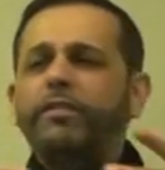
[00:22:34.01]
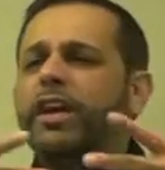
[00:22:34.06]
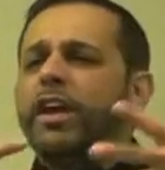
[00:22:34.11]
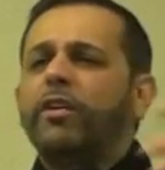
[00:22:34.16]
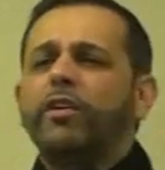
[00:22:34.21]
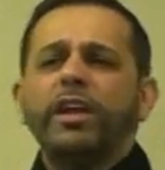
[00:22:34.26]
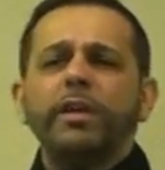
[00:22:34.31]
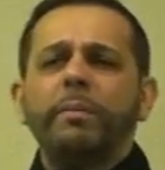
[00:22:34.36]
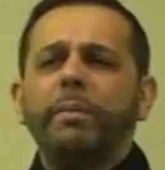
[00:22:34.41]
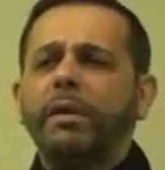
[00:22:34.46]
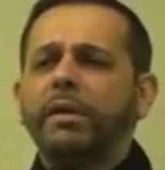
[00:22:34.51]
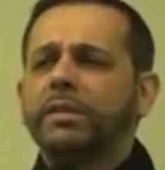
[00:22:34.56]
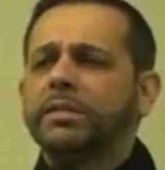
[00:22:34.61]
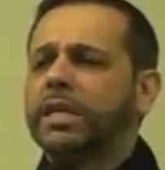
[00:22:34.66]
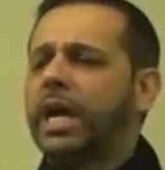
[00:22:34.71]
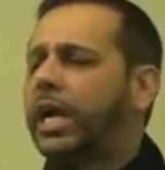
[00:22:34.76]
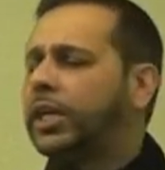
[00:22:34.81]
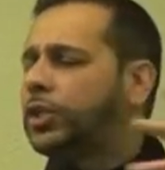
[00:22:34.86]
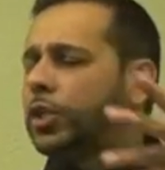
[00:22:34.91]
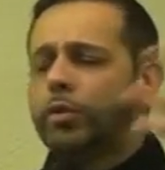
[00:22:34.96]
The
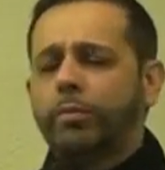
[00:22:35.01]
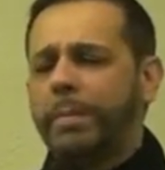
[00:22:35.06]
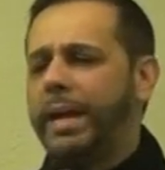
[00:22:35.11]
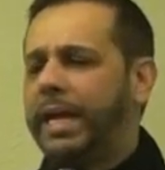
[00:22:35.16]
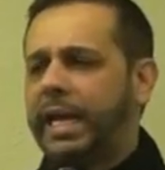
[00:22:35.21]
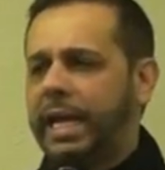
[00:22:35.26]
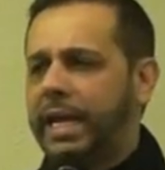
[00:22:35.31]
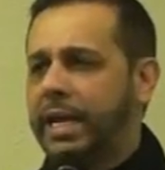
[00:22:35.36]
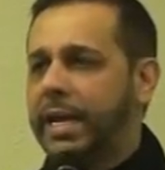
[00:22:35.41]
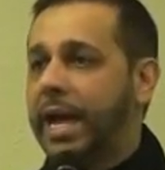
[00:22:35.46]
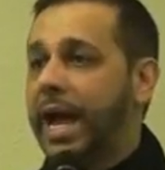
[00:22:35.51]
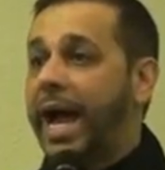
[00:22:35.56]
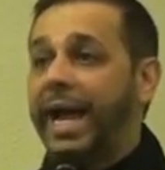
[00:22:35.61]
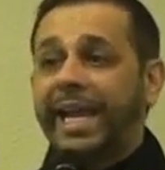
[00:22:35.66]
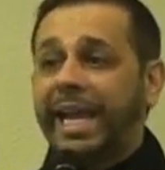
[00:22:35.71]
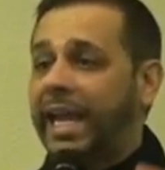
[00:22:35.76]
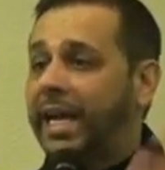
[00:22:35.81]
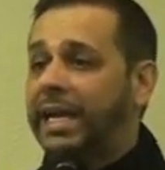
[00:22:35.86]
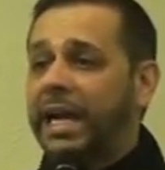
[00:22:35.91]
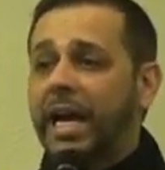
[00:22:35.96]
variables are too
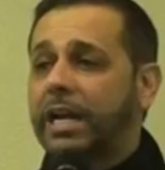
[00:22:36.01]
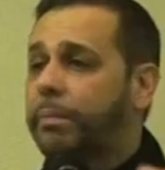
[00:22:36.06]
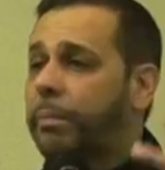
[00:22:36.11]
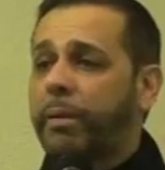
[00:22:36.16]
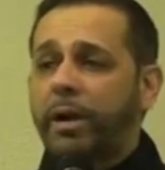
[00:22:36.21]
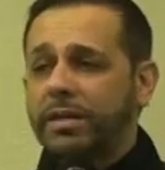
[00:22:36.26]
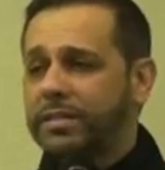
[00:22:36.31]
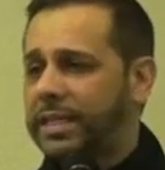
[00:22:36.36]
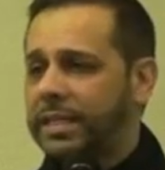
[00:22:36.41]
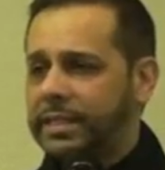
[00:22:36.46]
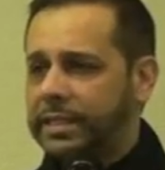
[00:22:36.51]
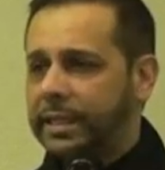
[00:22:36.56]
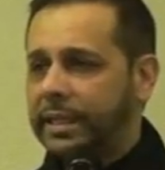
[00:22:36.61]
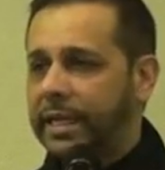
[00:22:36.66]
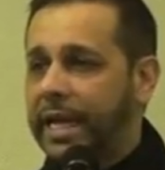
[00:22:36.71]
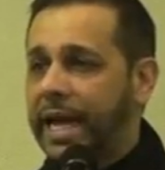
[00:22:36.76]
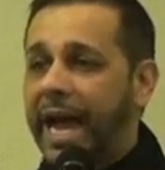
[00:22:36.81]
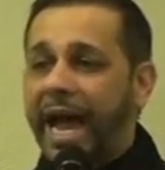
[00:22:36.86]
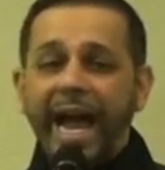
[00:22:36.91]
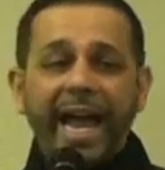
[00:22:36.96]
many. I cannot
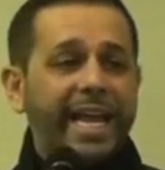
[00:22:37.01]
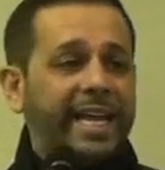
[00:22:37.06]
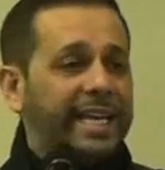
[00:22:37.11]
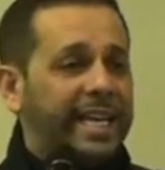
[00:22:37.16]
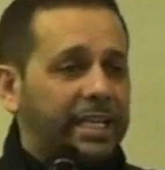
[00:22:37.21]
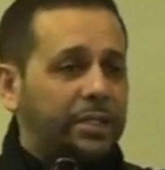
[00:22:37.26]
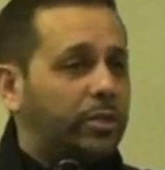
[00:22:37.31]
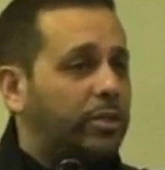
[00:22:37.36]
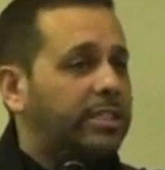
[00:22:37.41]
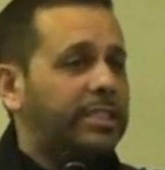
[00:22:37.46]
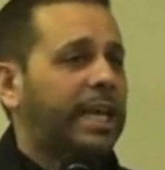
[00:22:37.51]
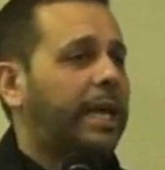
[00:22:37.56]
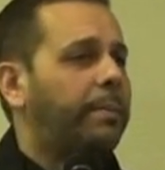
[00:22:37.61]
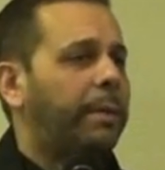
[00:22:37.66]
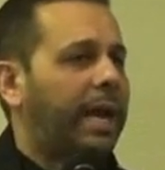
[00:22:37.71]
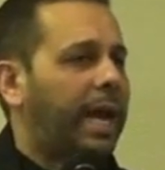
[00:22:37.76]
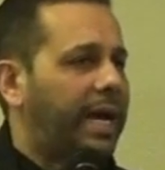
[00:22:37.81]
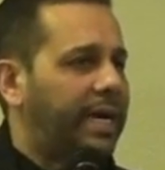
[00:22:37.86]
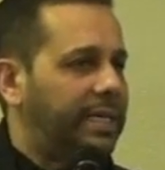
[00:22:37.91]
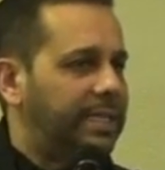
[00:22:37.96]
process it. I need
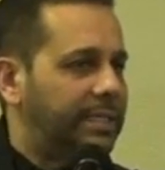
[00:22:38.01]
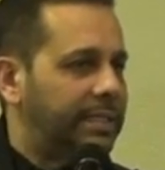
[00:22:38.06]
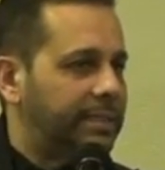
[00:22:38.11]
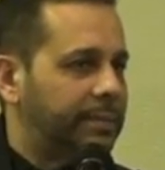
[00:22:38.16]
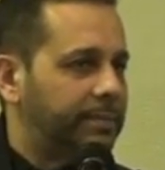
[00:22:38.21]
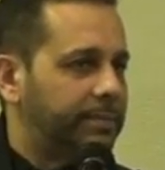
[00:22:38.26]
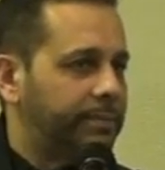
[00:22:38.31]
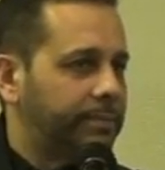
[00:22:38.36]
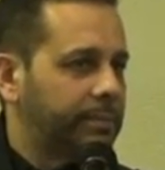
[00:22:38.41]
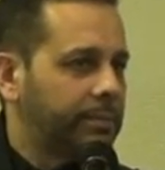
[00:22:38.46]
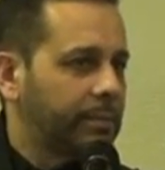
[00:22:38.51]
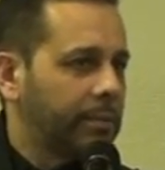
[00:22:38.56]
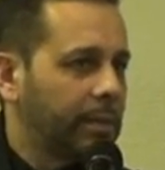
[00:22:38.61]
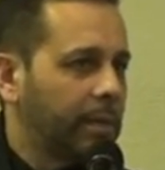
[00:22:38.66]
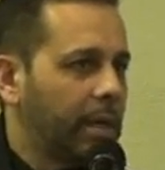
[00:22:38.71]
to stabilize.